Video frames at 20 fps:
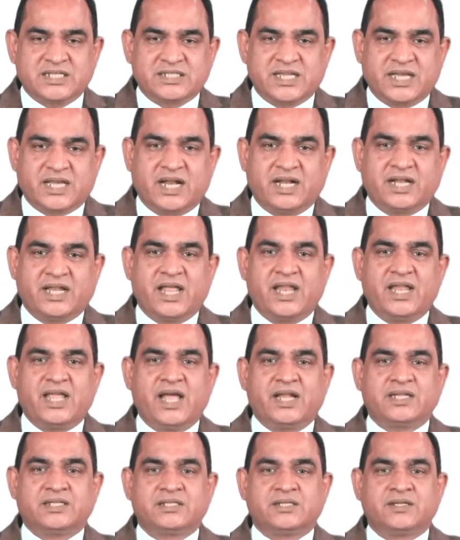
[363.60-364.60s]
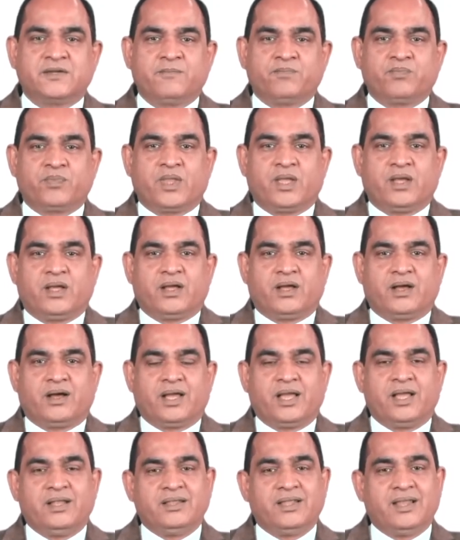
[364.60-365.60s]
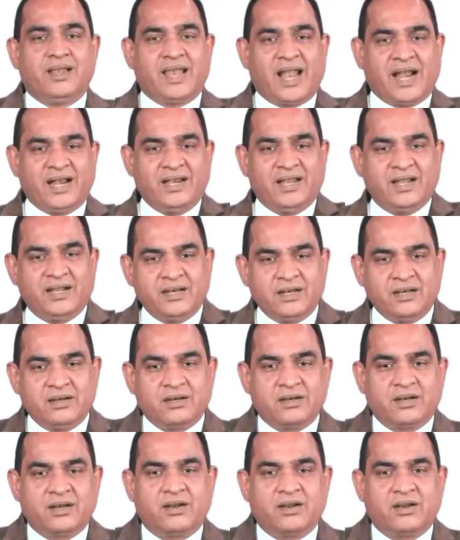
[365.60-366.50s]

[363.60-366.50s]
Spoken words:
secretariat in the London,